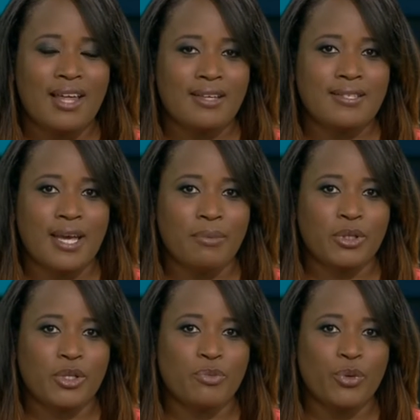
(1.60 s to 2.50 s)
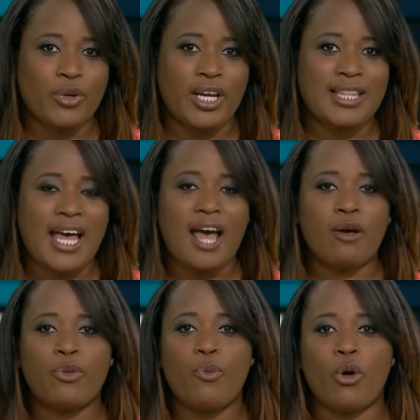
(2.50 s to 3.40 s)
Thanks, Eamon. Good morning. The
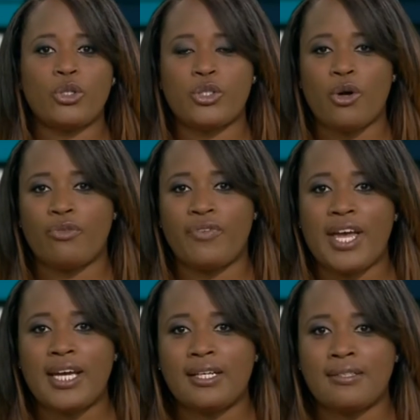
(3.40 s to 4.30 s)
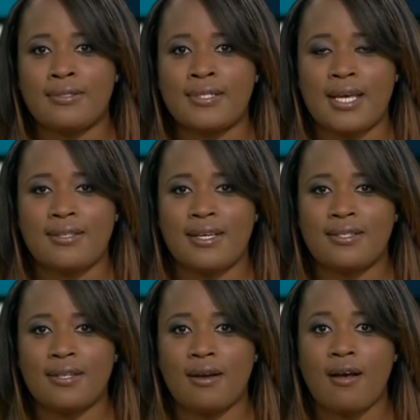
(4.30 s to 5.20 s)
health watchdog for England says
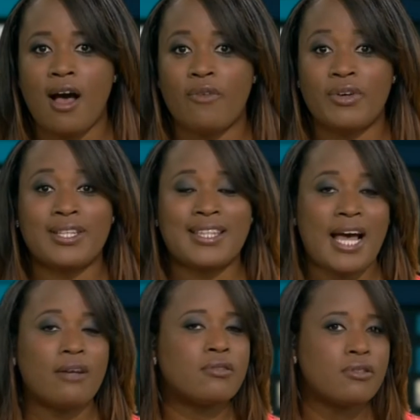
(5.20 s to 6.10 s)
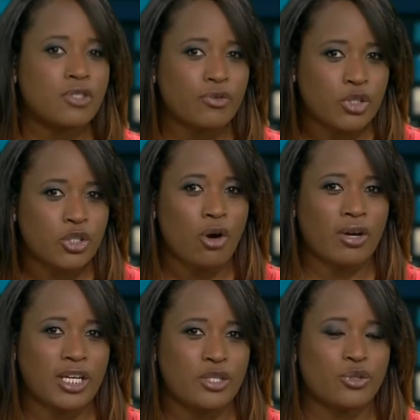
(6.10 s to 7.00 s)
it's uncovered thousands of
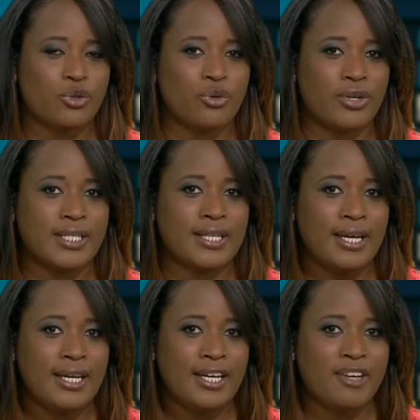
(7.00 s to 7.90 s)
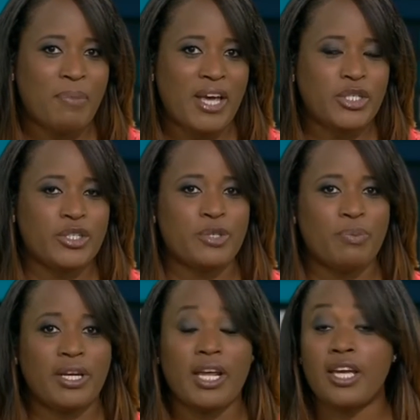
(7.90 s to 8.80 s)
shocking stories of patients
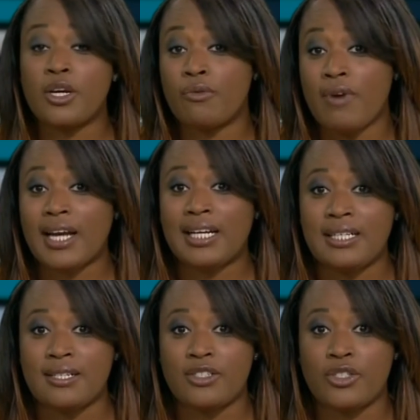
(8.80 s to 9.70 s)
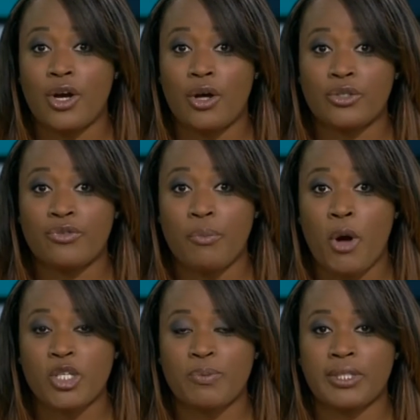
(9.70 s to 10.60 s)
being incorrectly discharged from
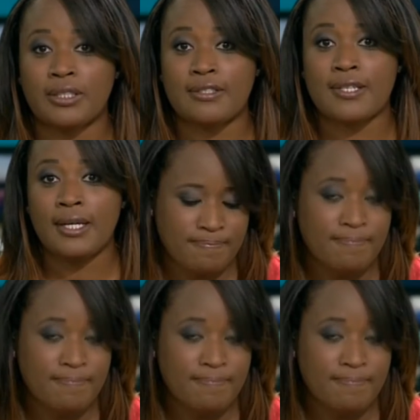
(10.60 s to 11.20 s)
hospitals.